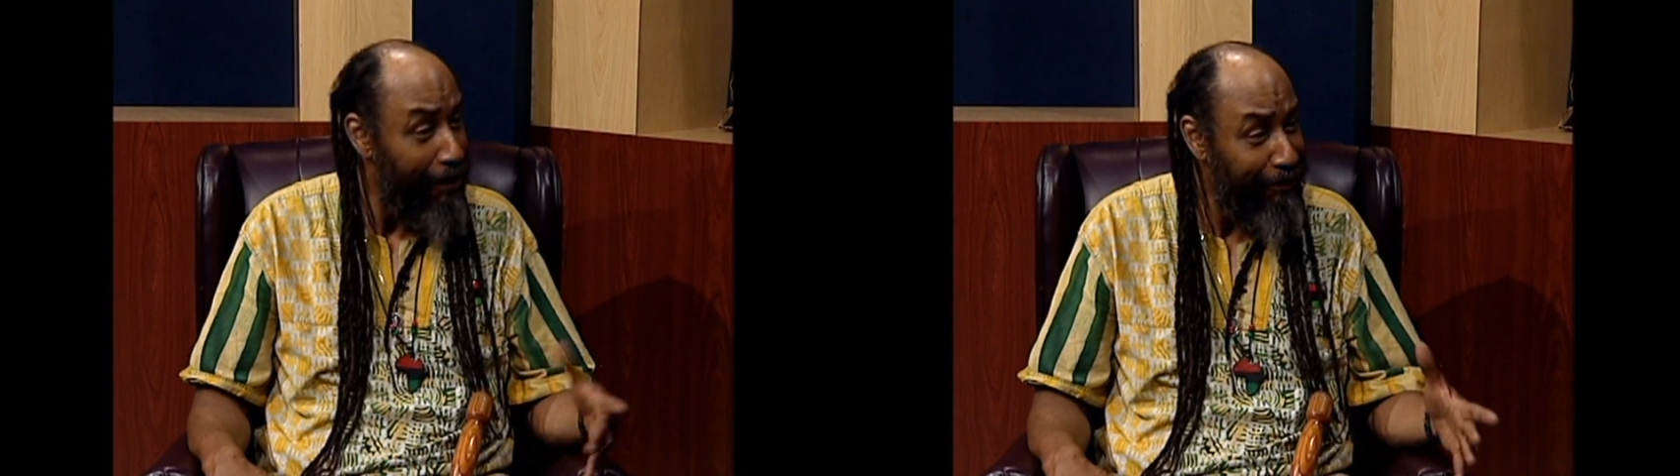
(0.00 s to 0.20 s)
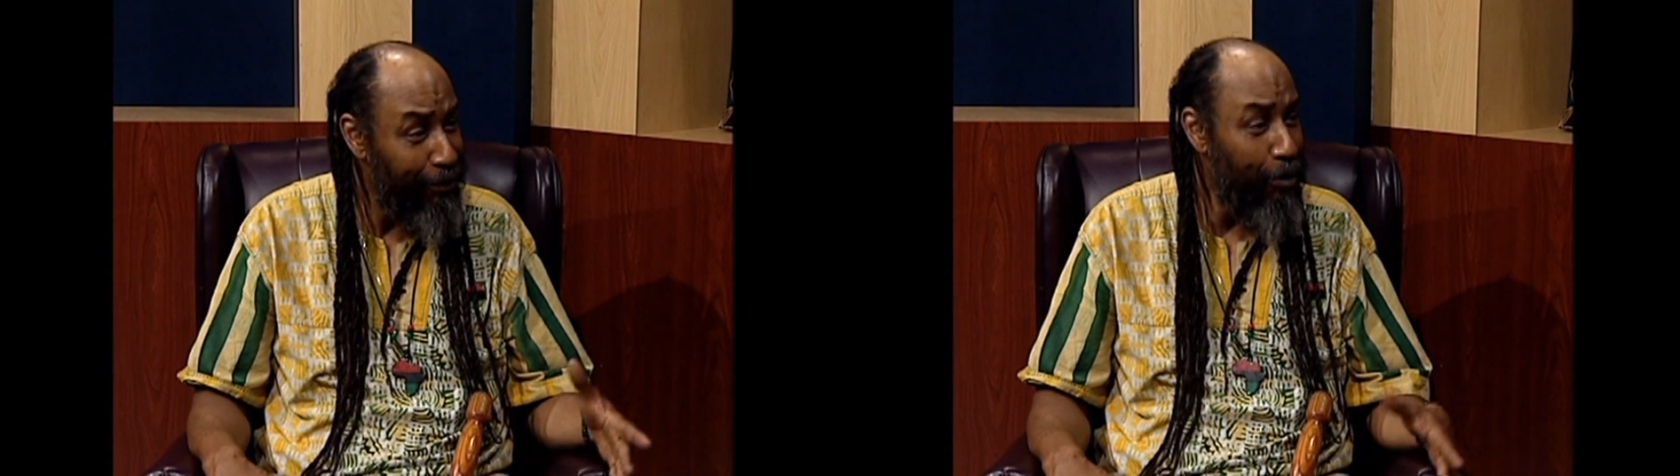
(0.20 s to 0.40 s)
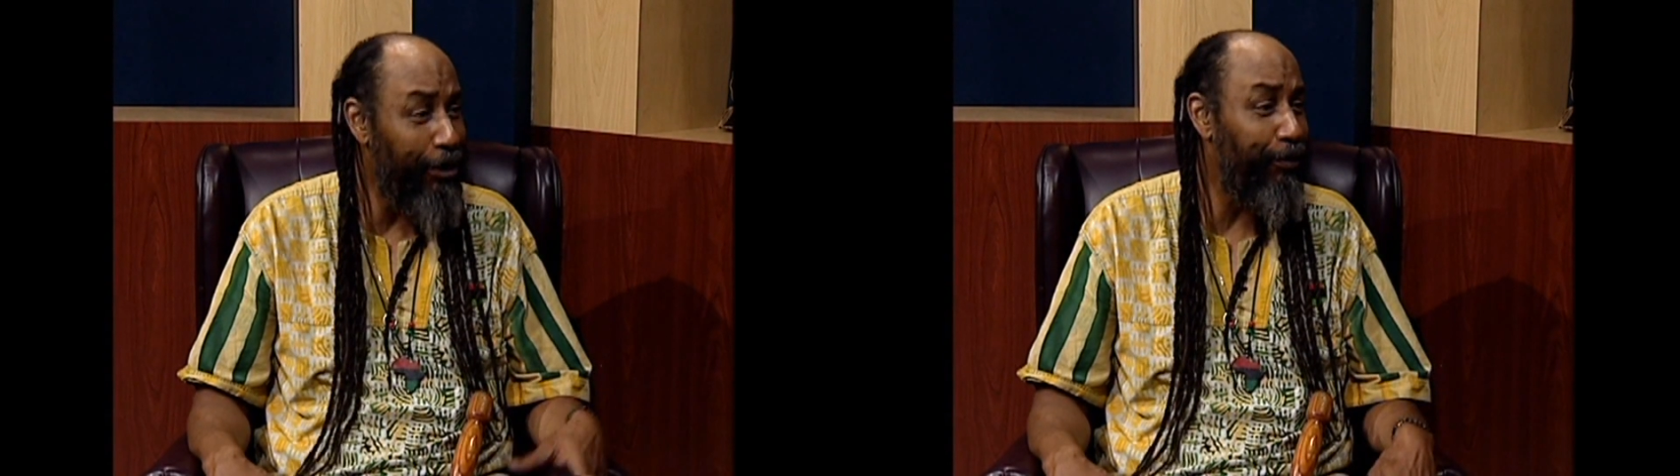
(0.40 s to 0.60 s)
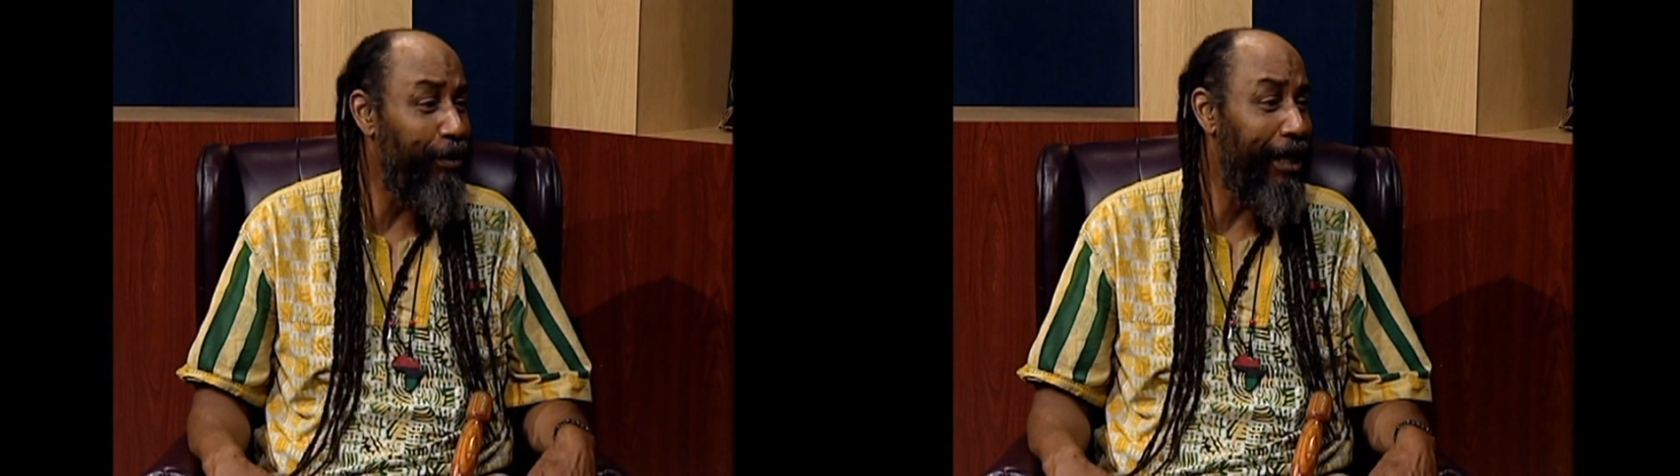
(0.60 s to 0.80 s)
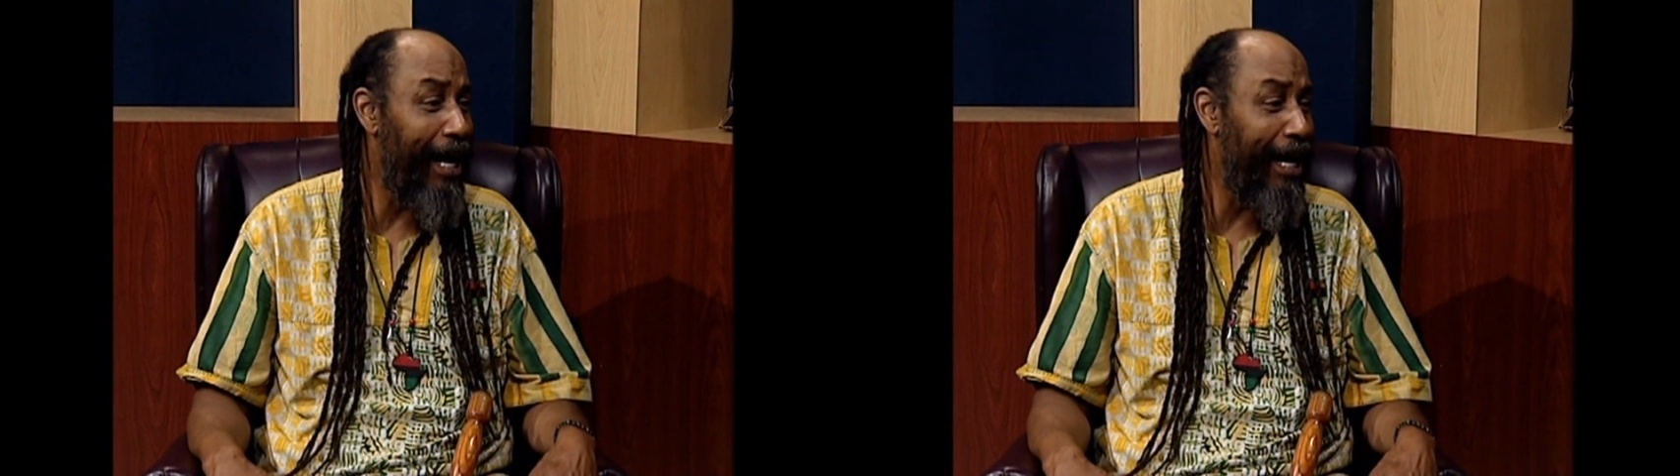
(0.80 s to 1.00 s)
Of course,
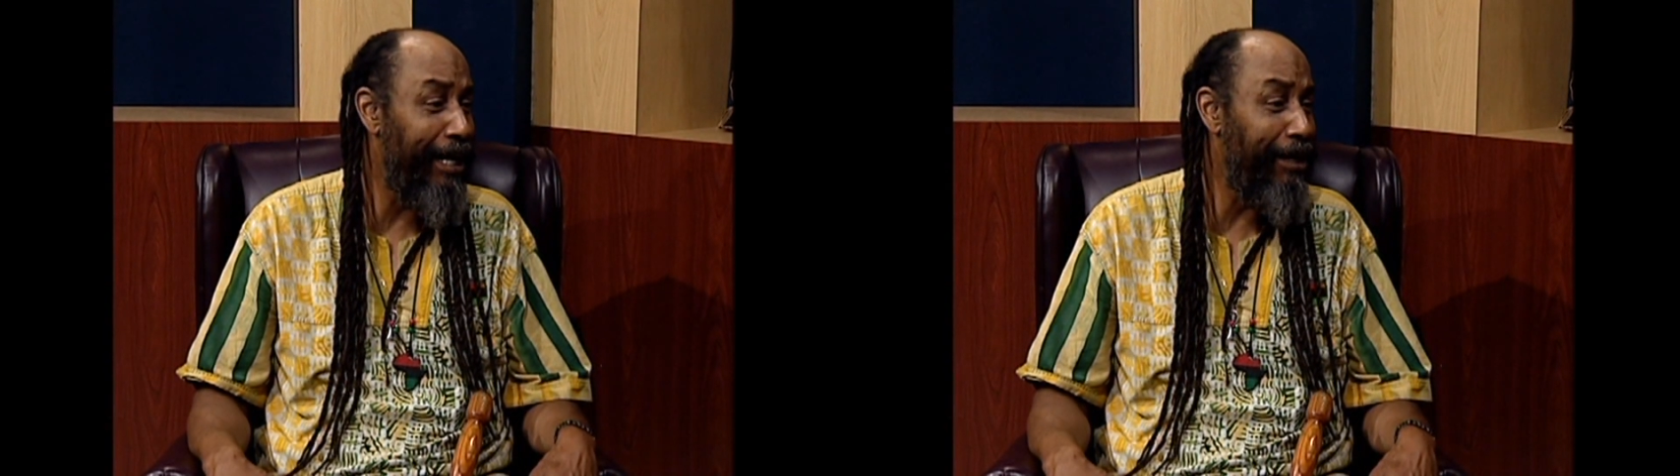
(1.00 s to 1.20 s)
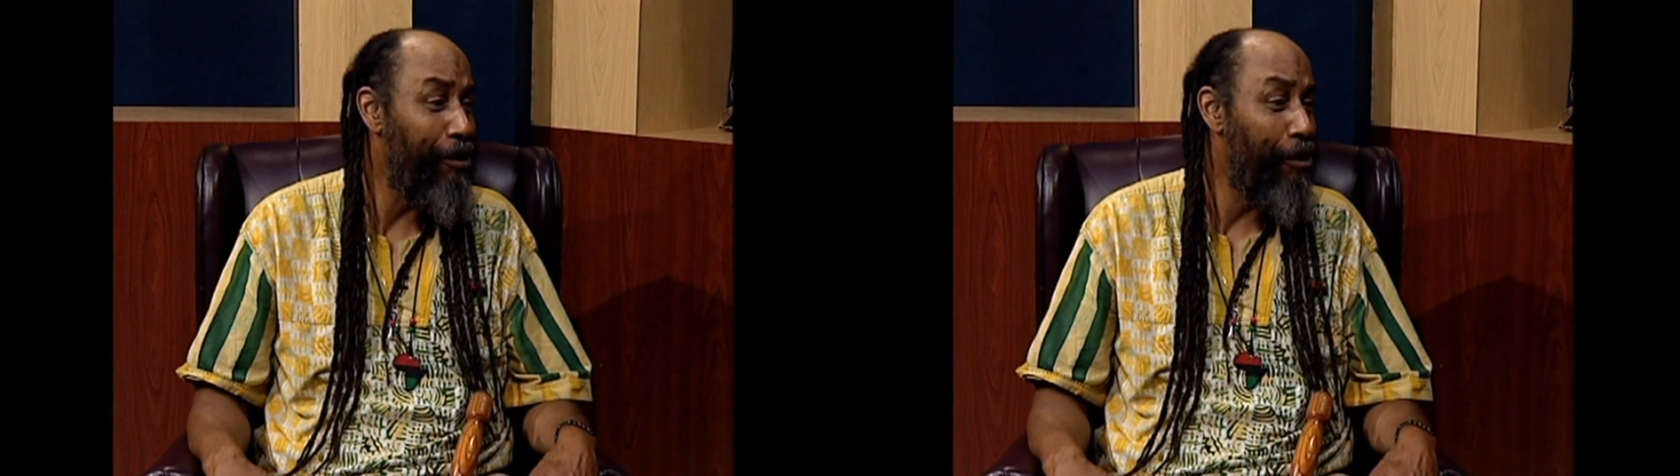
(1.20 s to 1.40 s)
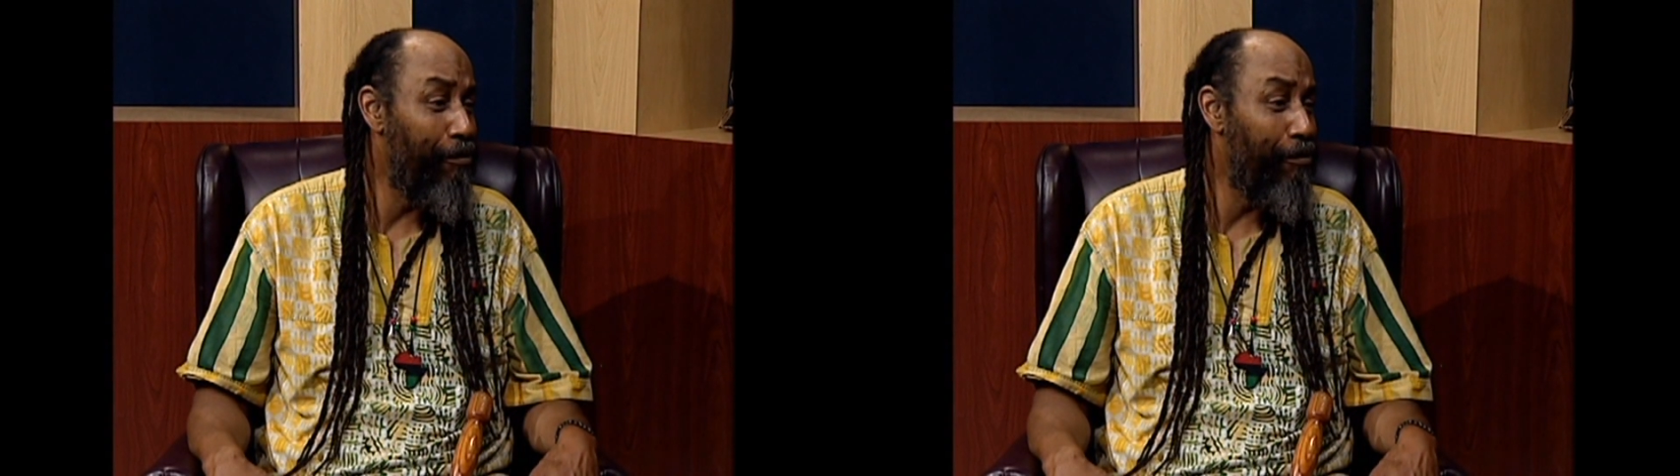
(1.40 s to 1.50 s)
we are adding